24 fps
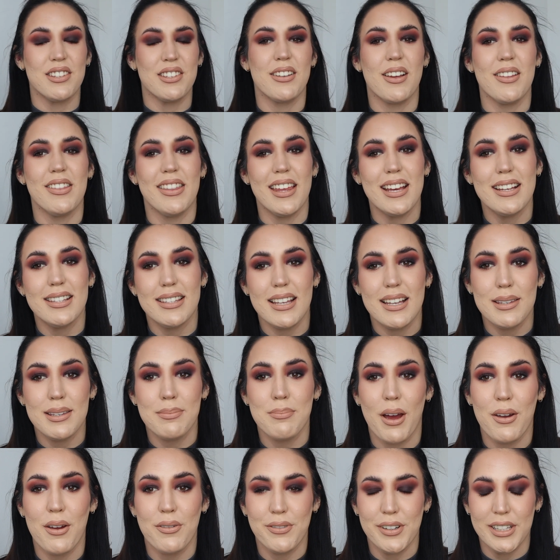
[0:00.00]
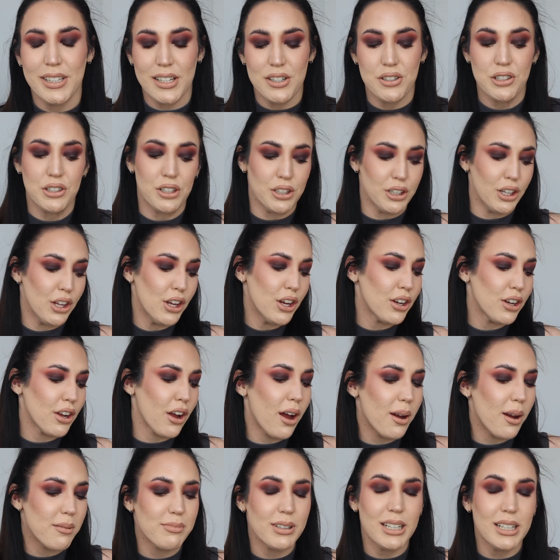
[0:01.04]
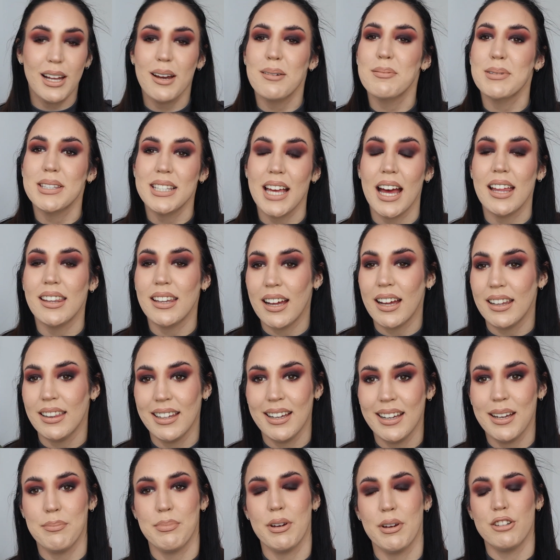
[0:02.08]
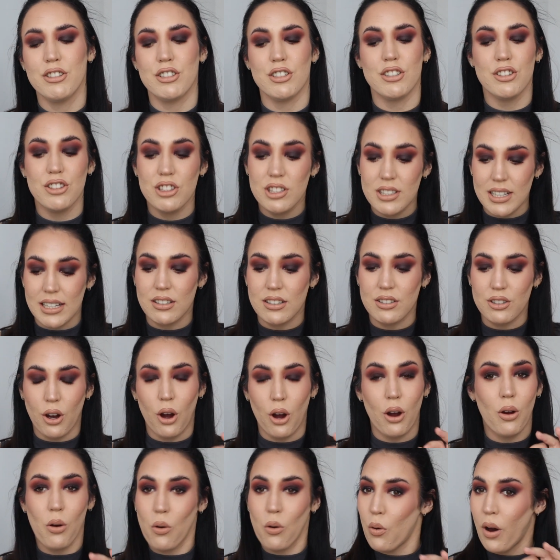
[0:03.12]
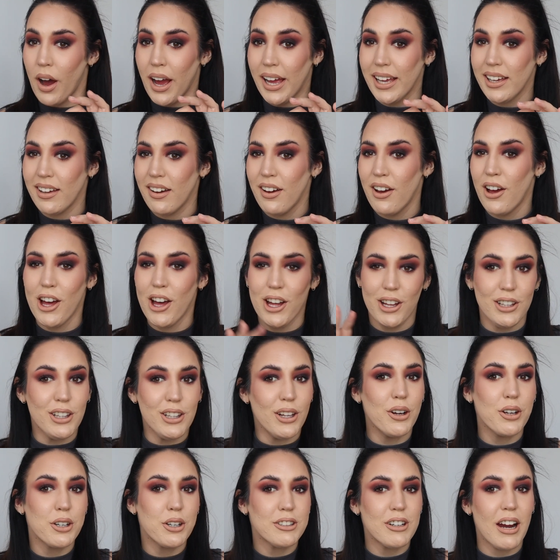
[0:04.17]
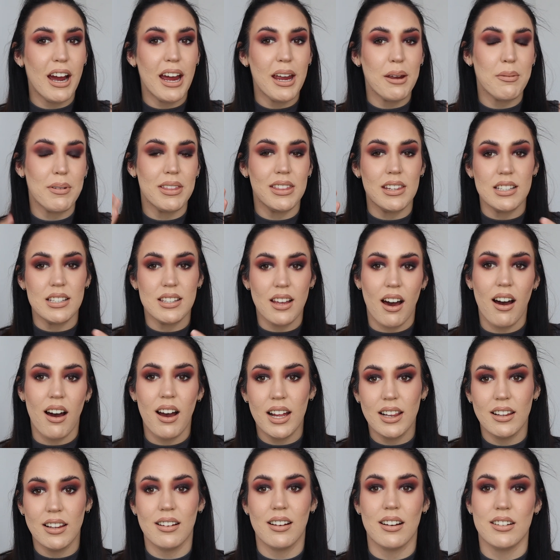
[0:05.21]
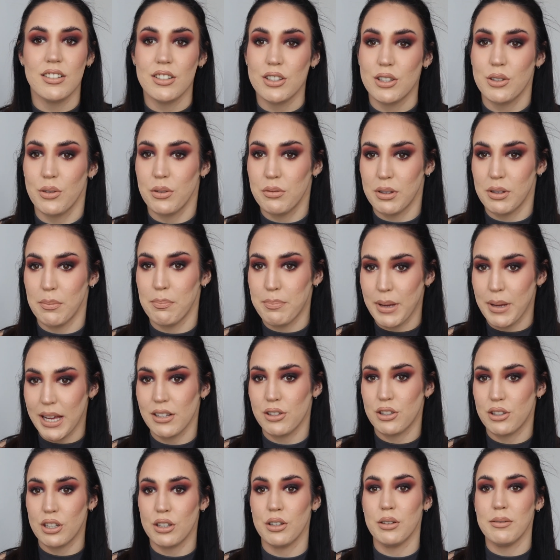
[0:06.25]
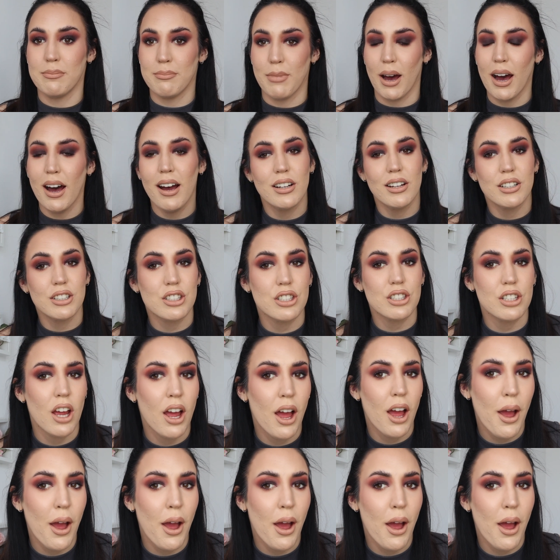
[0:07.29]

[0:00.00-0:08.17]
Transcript: so this is my finished look. I'm really upset that lip just did not quite look right with this eye look. I just thought it was a bit too much.